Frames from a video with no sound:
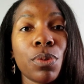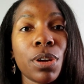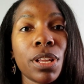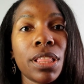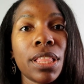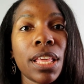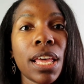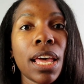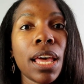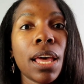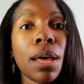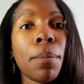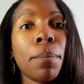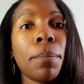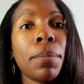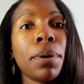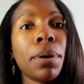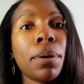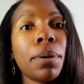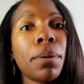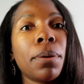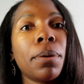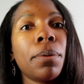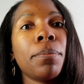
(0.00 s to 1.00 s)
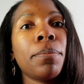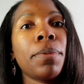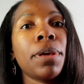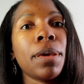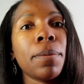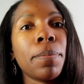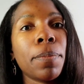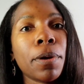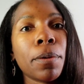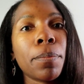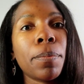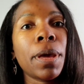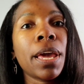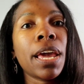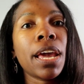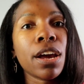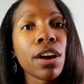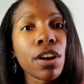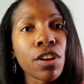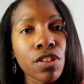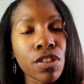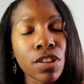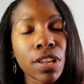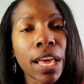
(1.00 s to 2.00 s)
with that, but be
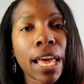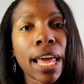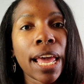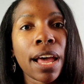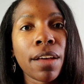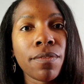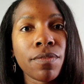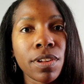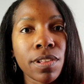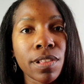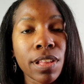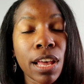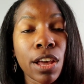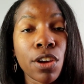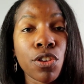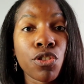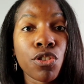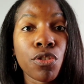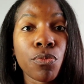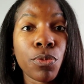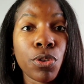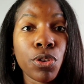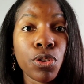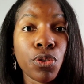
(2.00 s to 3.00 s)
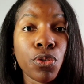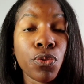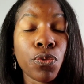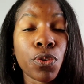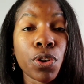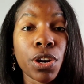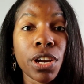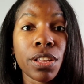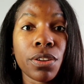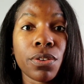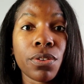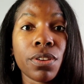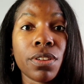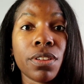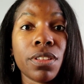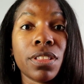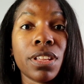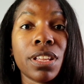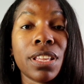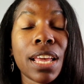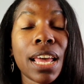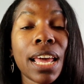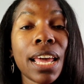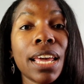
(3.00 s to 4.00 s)
prepared to have this as you're maneuvering
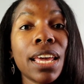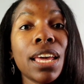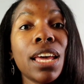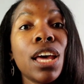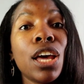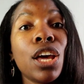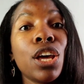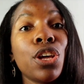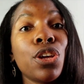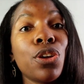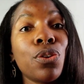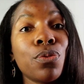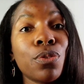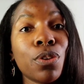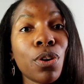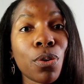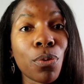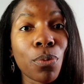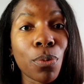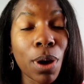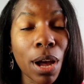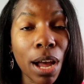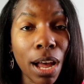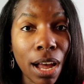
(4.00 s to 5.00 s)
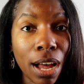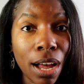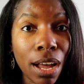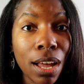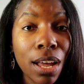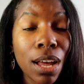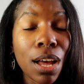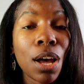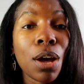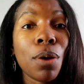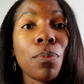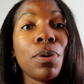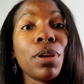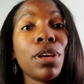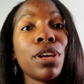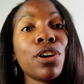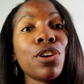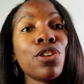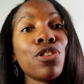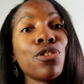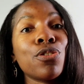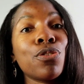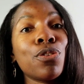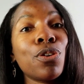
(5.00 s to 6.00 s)
during the day. You know why?
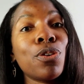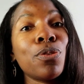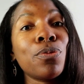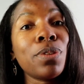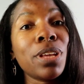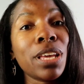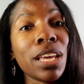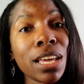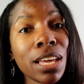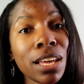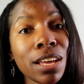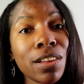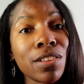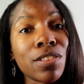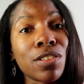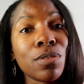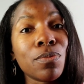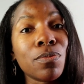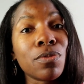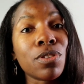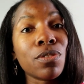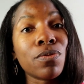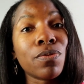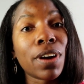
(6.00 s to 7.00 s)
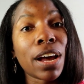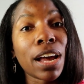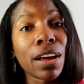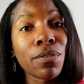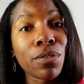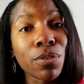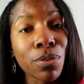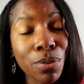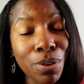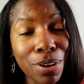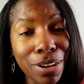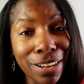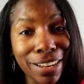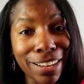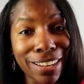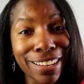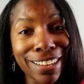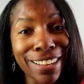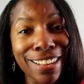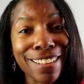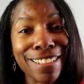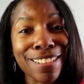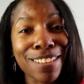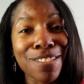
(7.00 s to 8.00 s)
Because you gonna need some survival
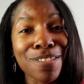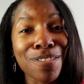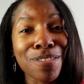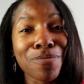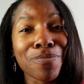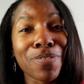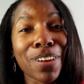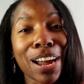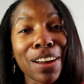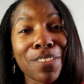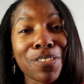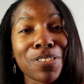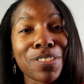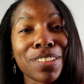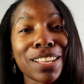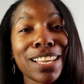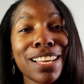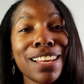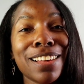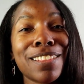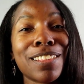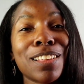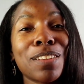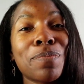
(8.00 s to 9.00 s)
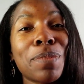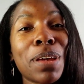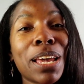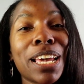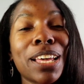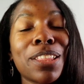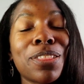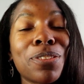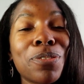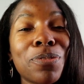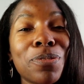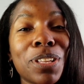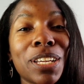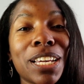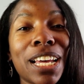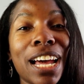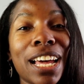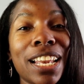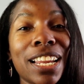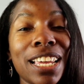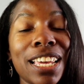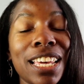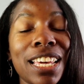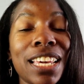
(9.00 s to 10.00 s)
things to make it through the
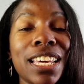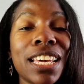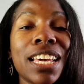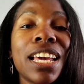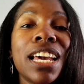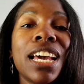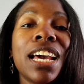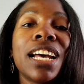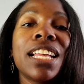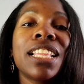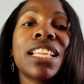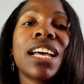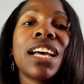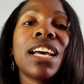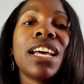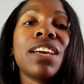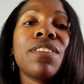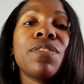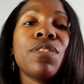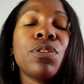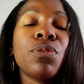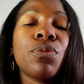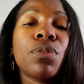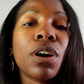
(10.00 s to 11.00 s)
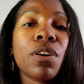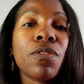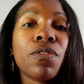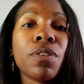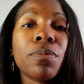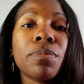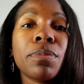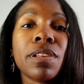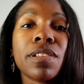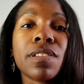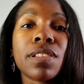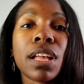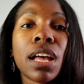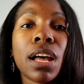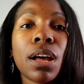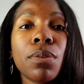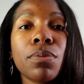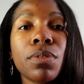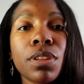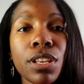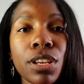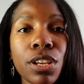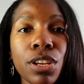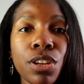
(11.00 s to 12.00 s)
Ghana heat. Now, if you are from the
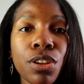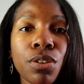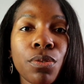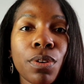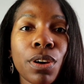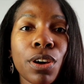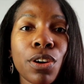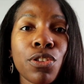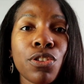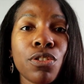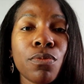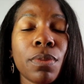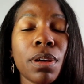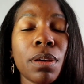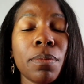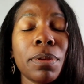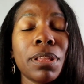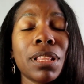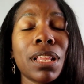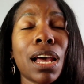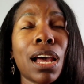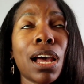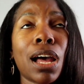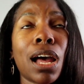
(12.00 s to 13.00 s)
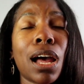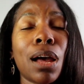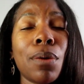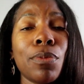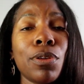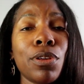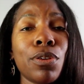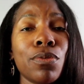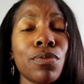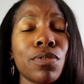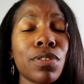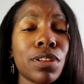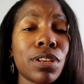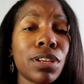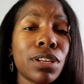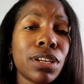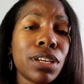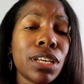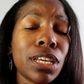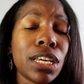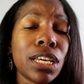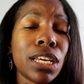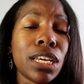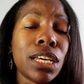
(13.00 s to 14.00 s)
South in the US, you may be like, I'm used to
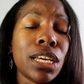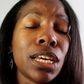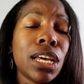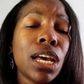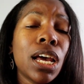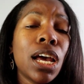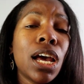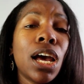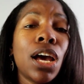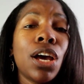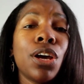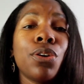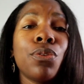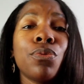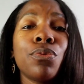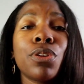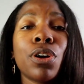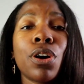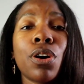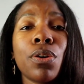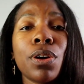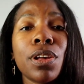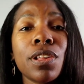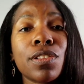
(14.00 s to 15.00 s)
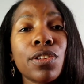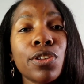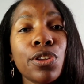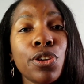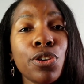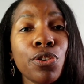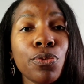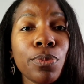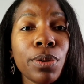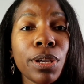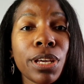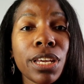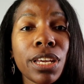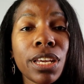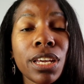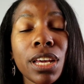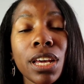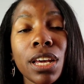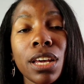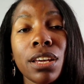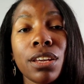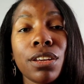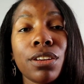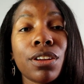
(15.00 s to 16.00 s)
the heat, you know, it's
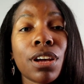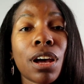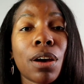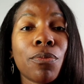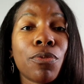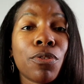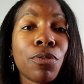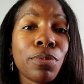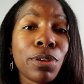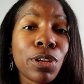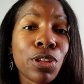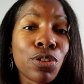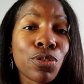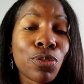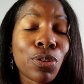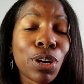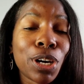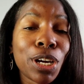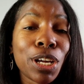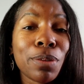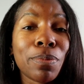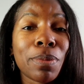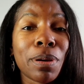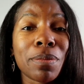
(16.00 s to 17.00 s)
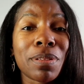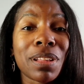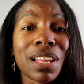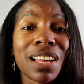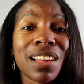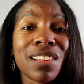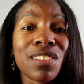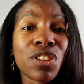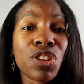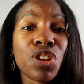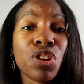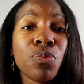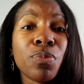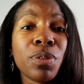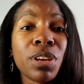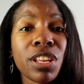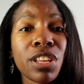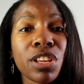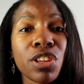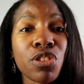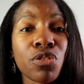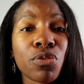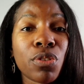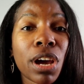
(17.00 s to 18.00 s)
humid. I'm from Detroit, you might say it's humid
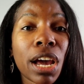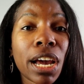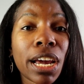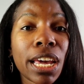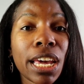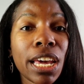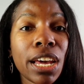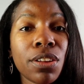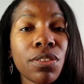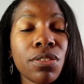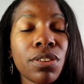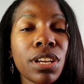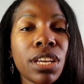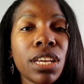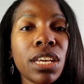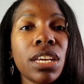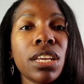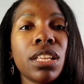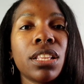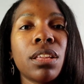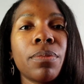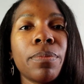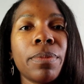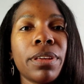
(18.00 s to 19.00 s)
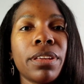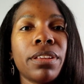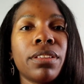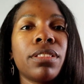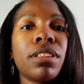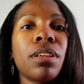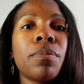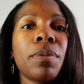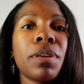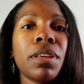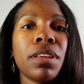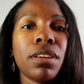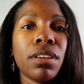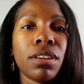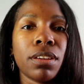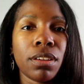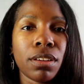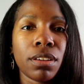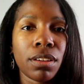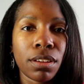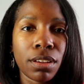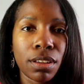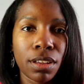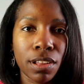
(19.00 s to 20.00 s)
in Detroit, I can handle the heat. Let me
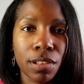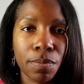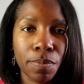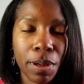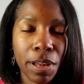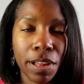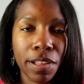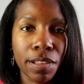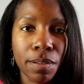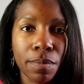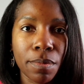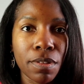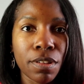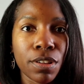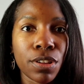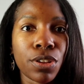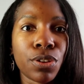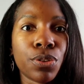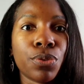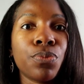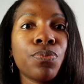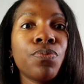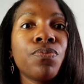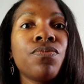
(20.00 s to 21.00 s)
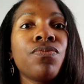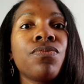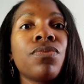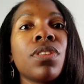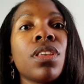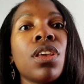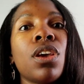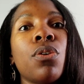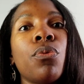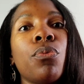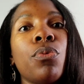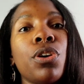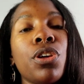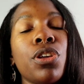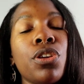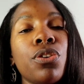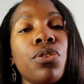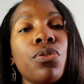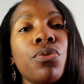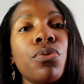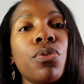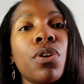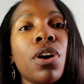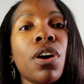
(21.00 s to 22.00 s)
explain something to you. When
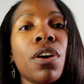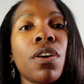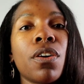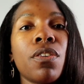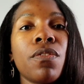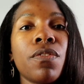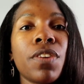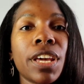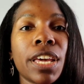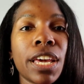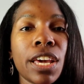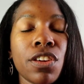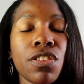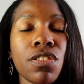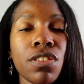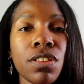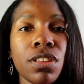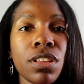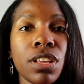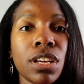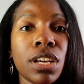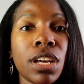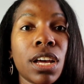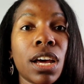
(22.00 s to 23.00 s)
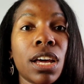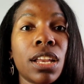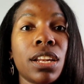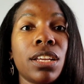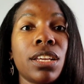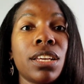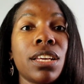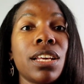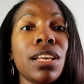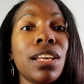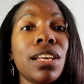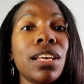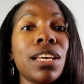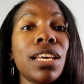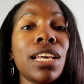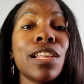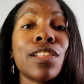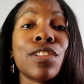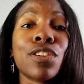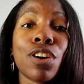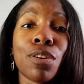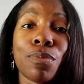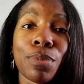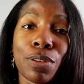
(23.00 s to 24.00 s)
you are on vacation in Ghana,
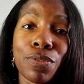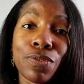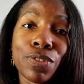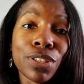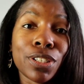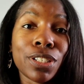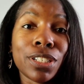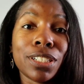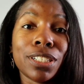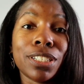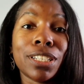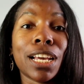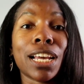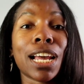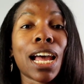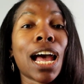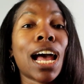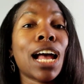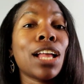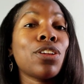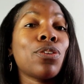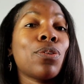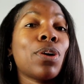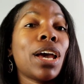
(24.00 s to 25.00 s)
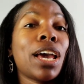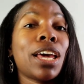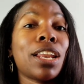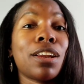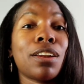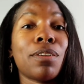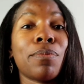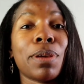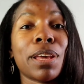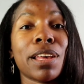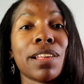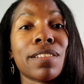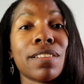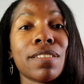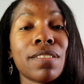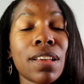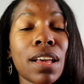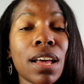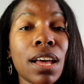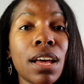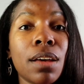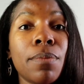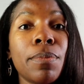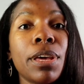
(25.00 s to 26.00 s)
it's gonna be fun. Like, I know I had an amazing
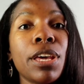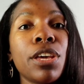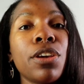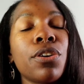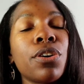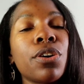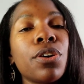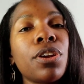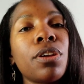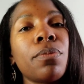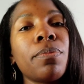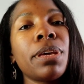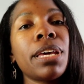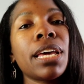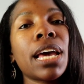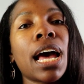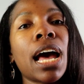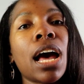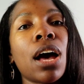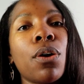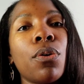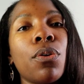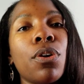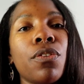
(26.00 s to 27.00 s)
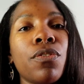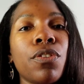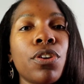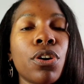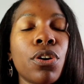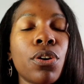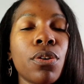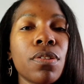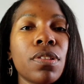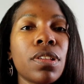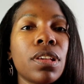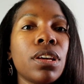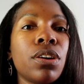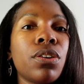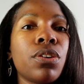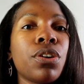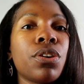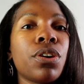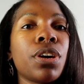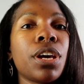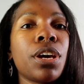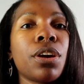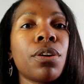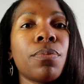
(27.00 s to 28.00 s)
time, and you're gonna be out of your hotel,
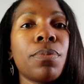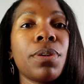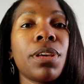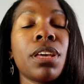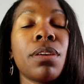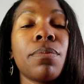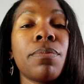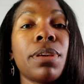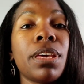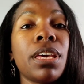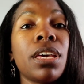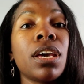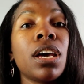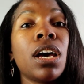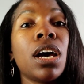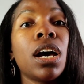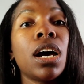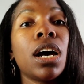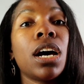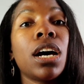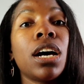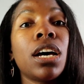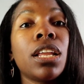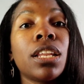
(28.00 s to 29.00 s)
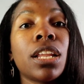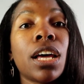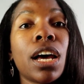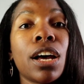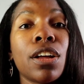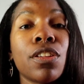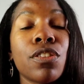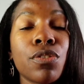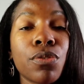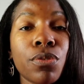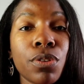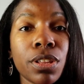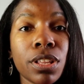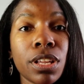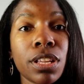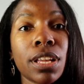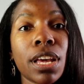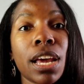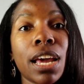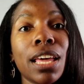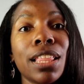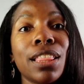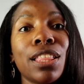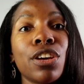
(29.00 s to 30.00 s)
your Airbnb, a lot during the
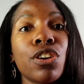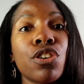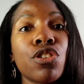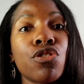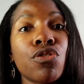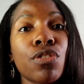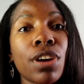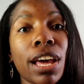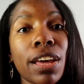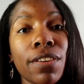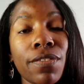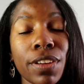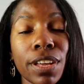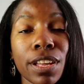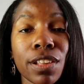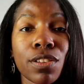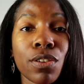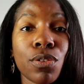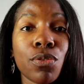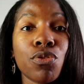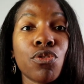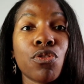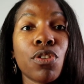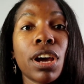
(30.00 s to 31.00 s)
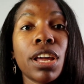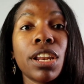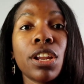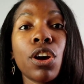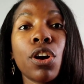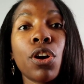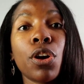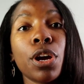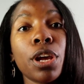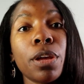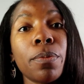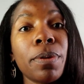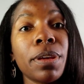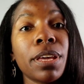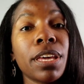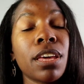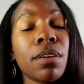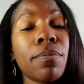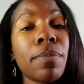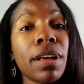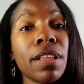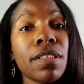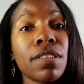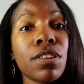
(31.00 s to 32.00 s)
day. There's traffic, so trying to hurry up and
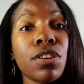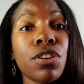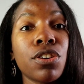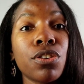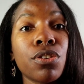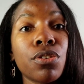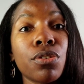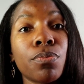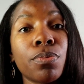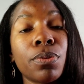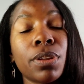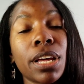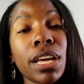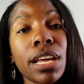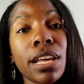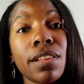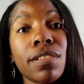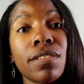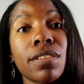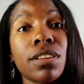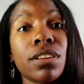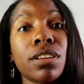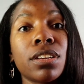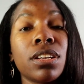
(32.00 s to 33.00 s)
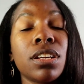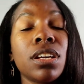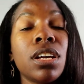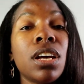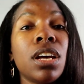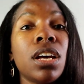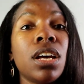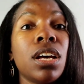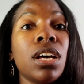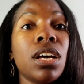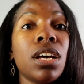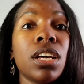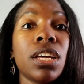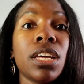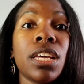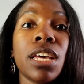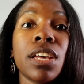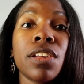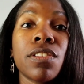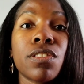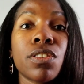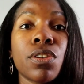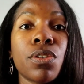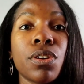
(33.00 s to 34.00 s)
get back to your place to
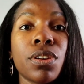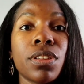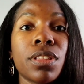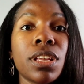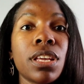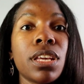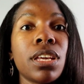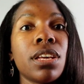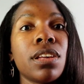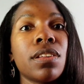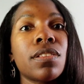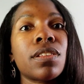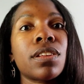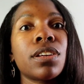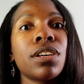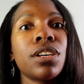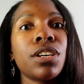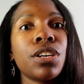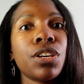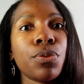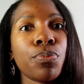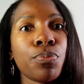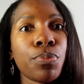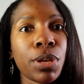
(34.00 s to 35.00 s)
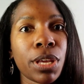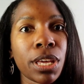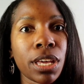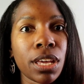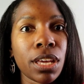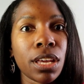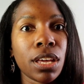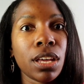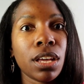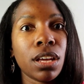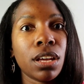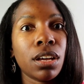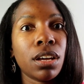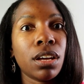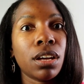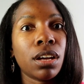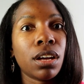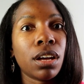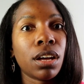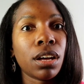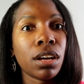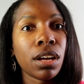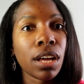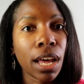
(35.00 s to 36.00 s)
get certain things could be
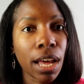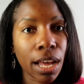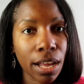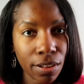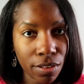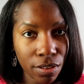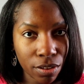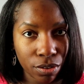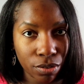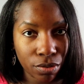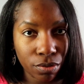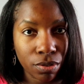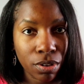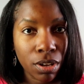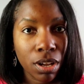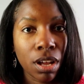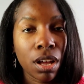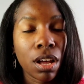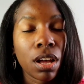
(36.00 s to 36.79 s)
a hassle.